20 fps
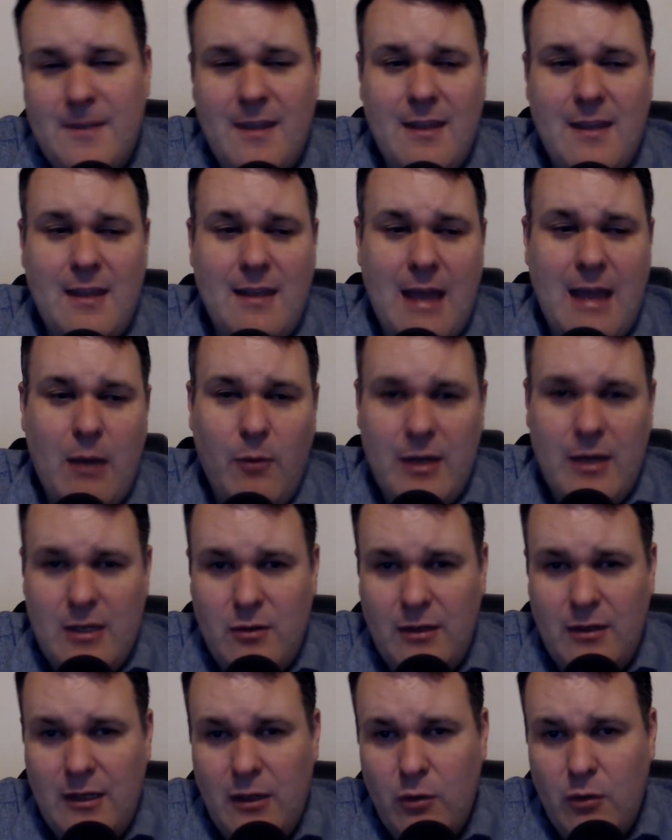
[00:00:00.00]
And then that way you
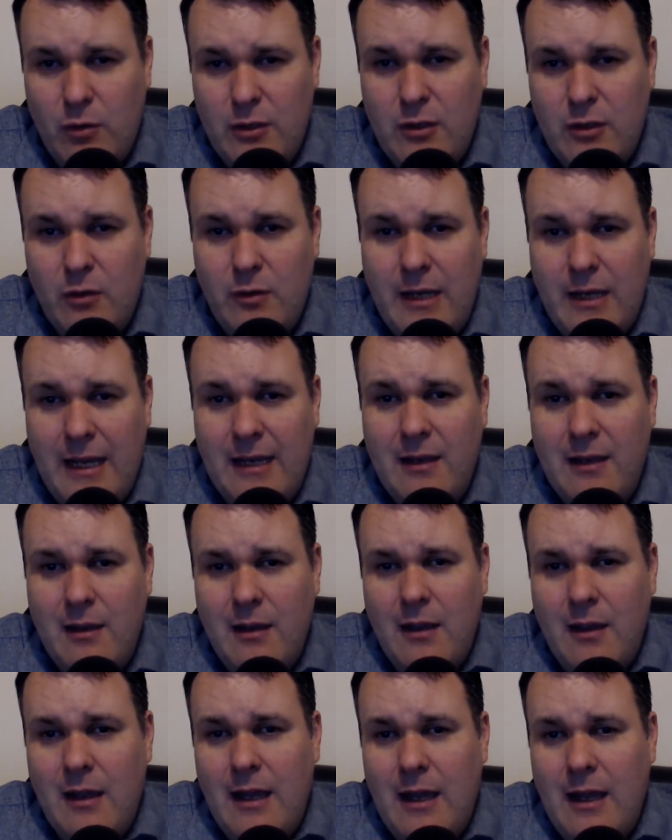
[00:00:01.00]
can go and donate
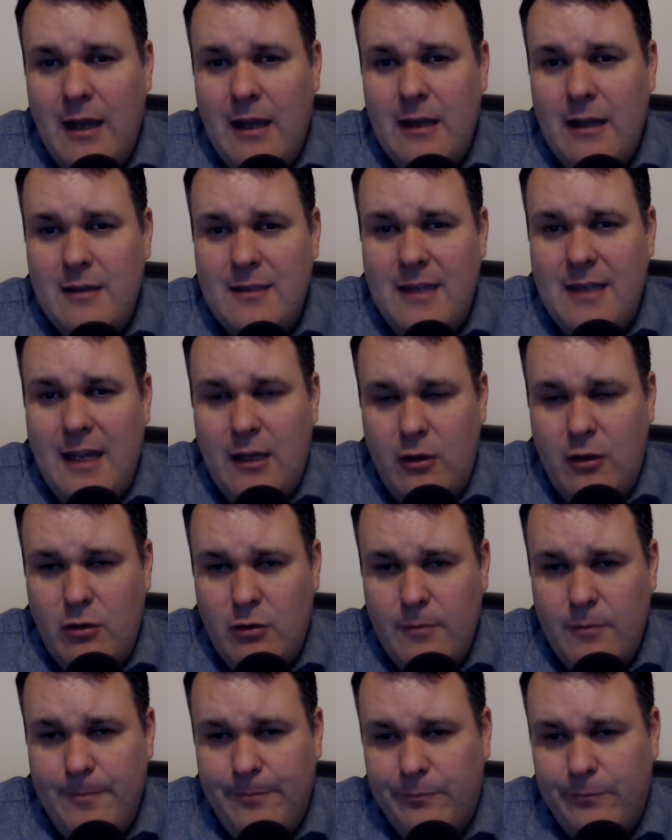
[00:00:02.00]
and stake
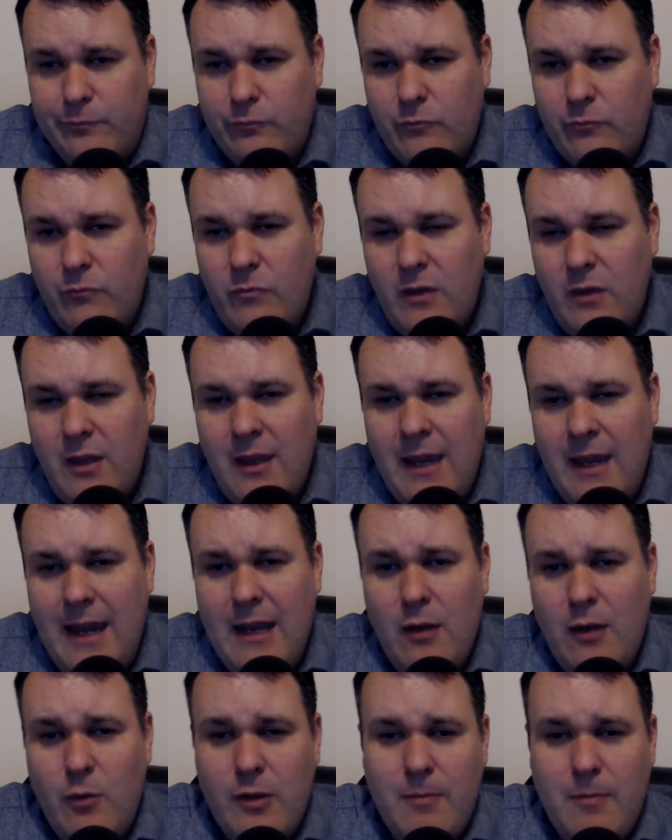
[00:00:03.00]
your
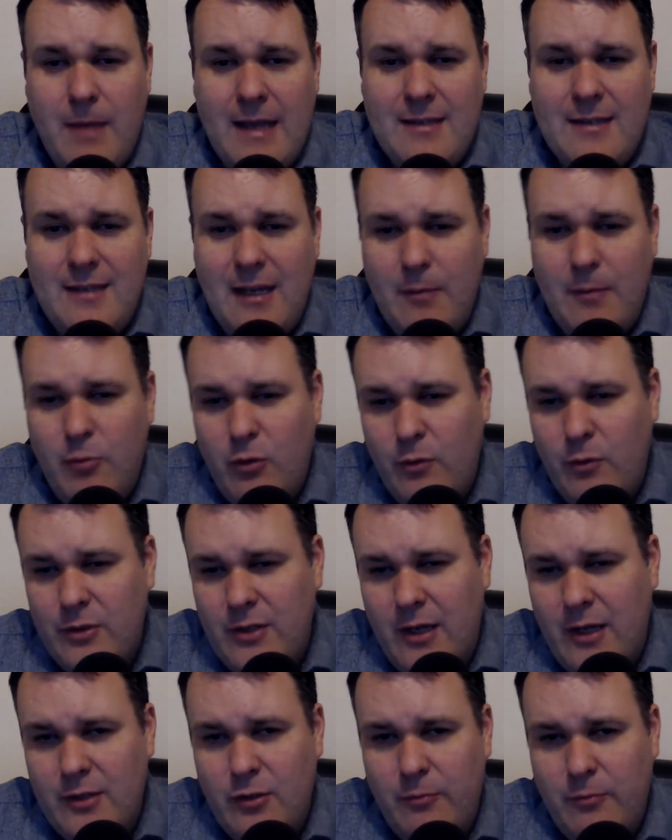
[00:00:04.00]
ADA with my stake pool, which
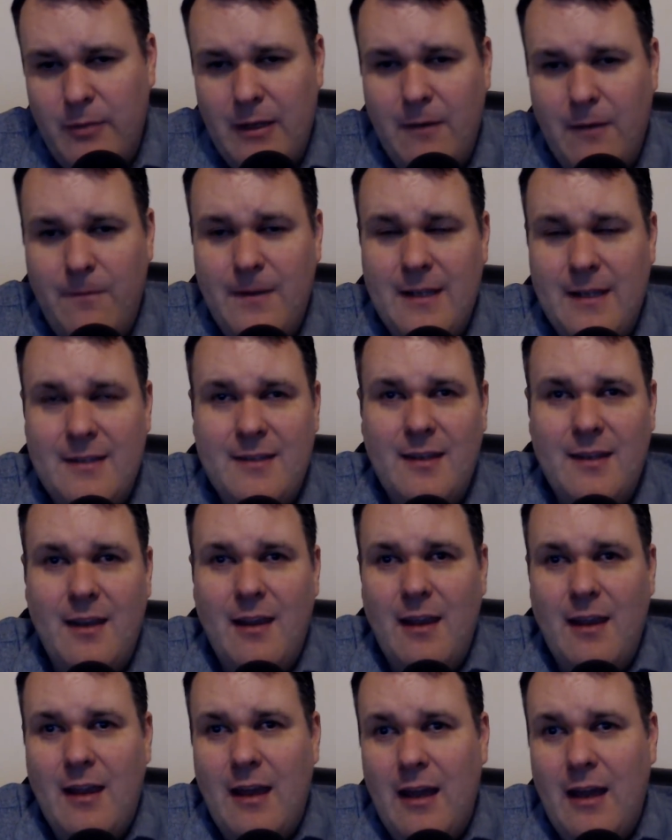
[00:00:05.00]
also benefits
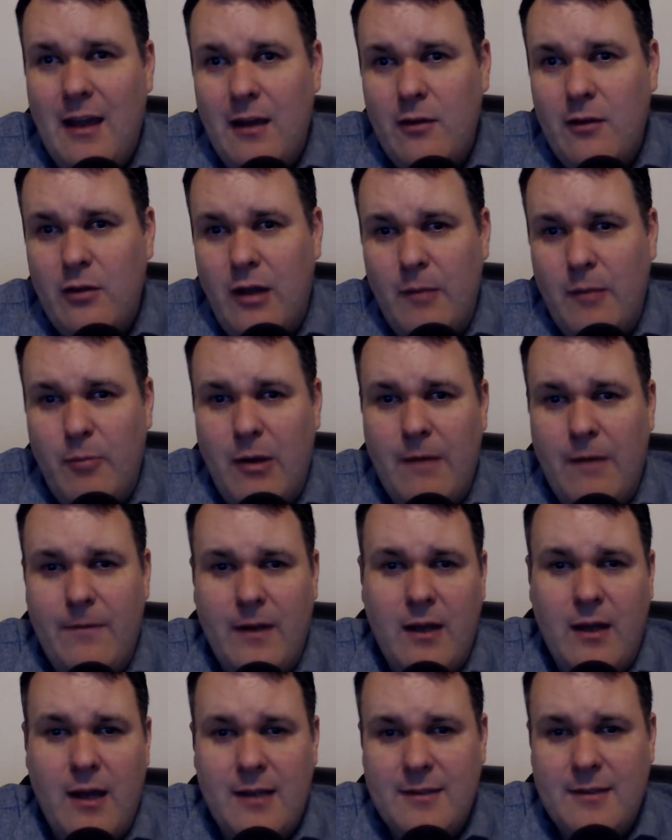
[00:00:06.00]

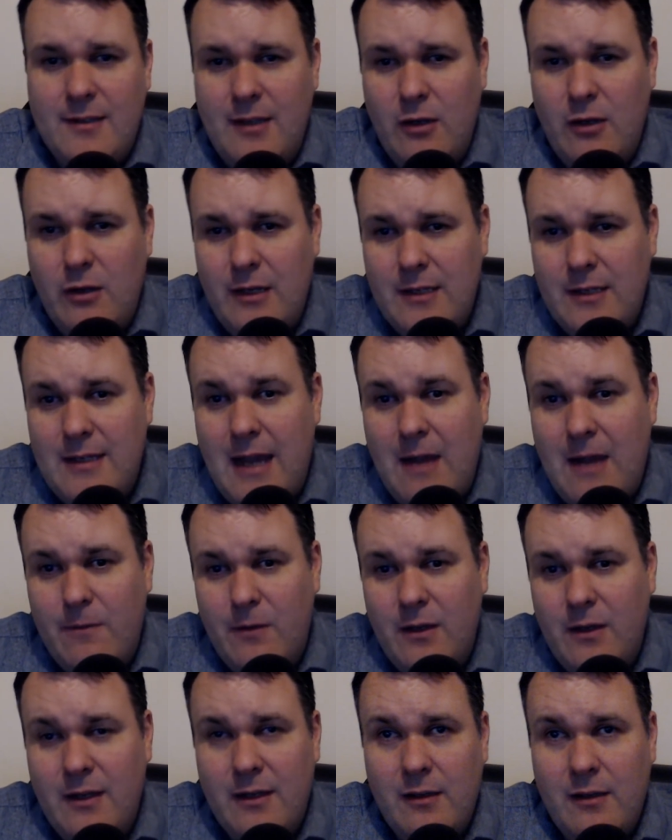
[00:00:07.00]
nonprofit causes here in East
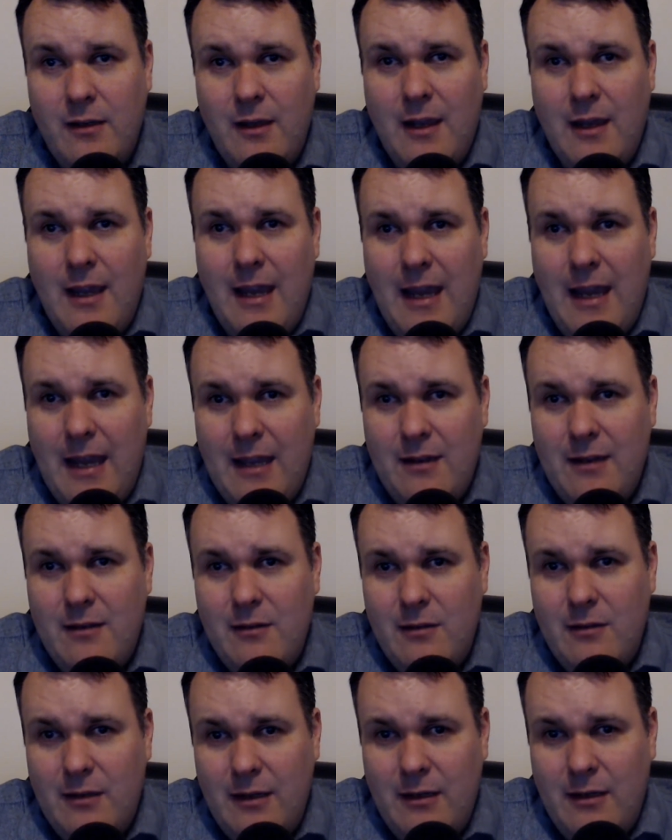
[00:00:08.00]
Africa,
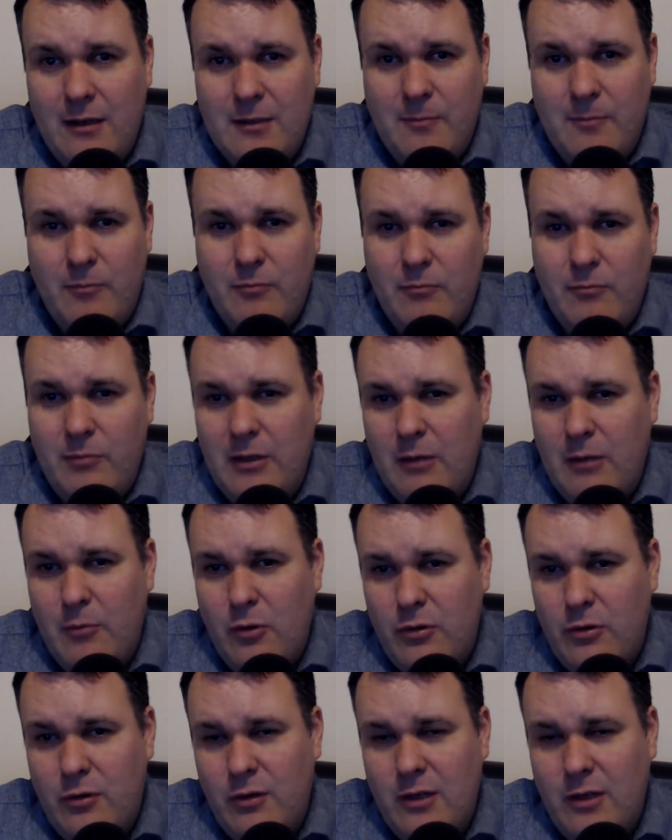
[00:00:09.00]
and is
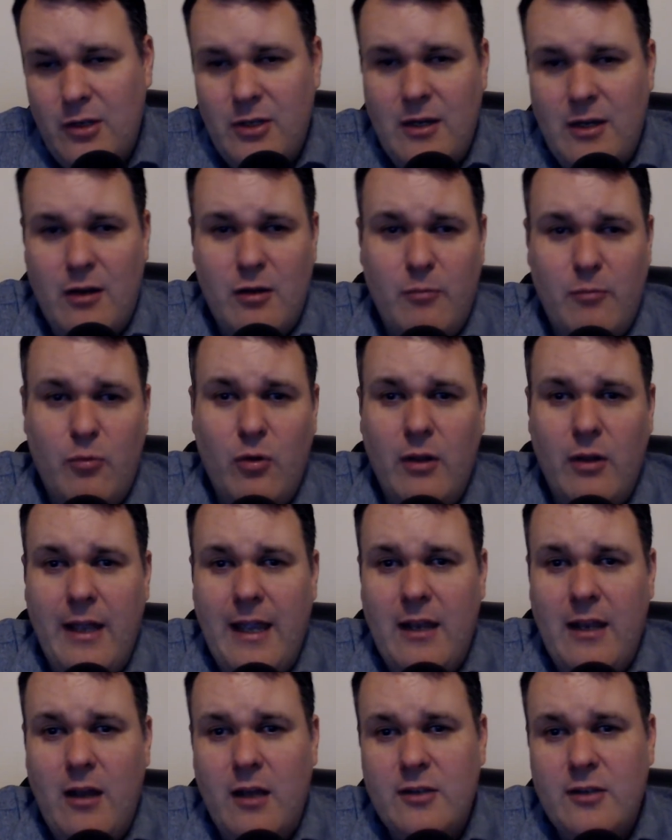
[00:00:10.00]
both good and charitable,
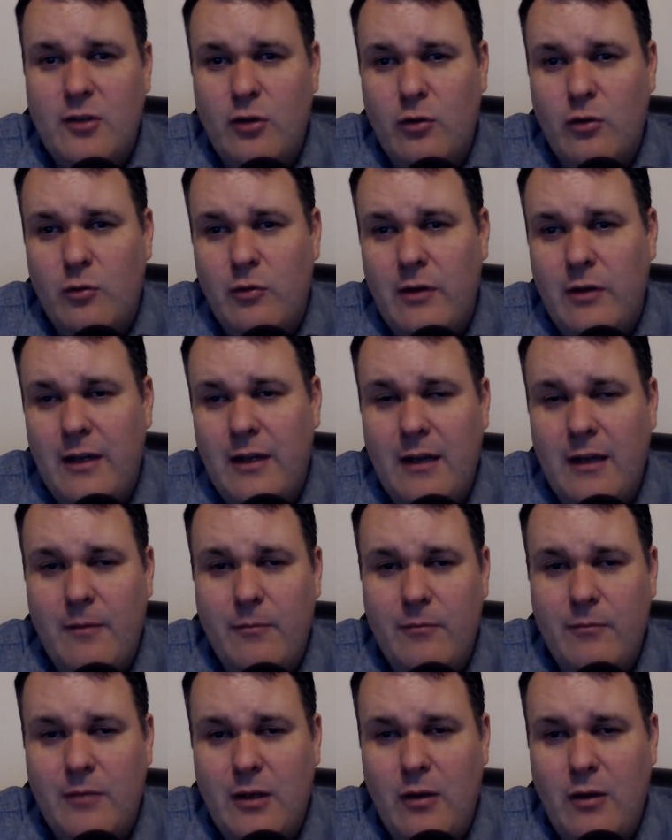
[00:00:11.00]
and also
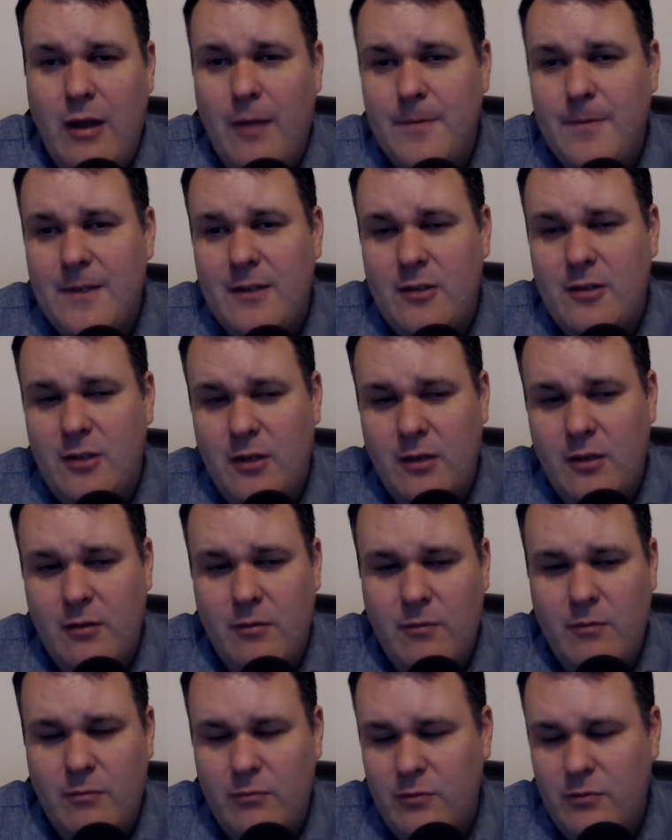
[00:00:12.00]
helps us to
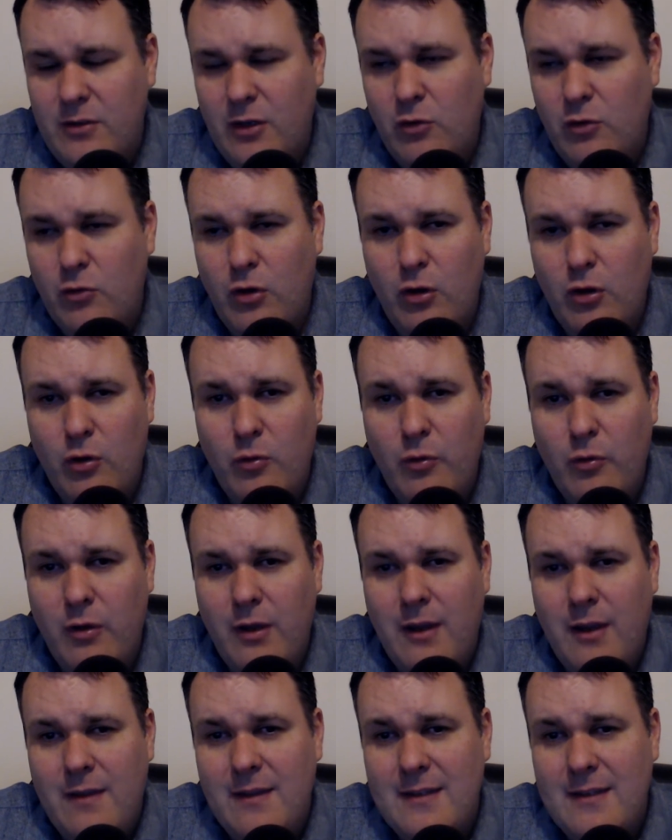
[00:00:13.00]
grow
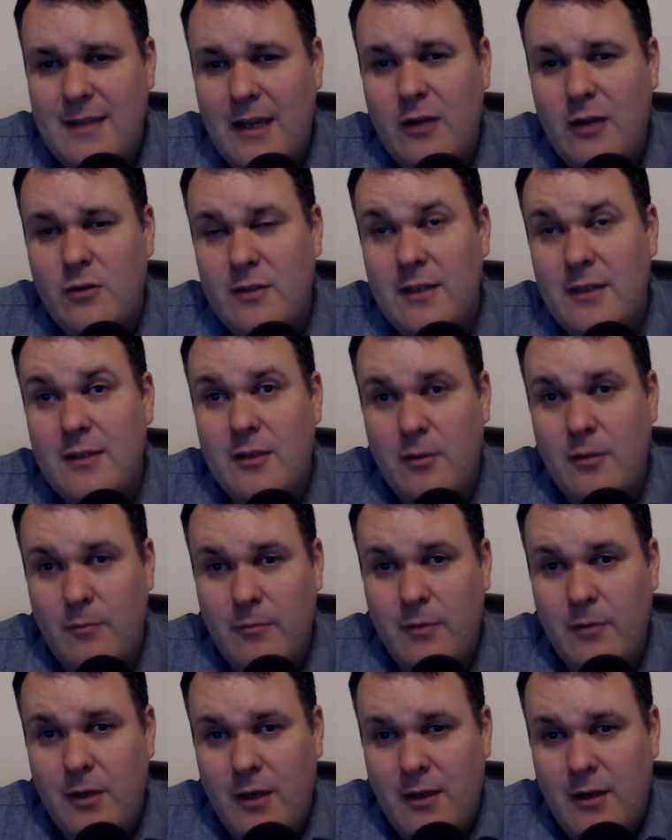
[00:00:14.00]
this ecosystem.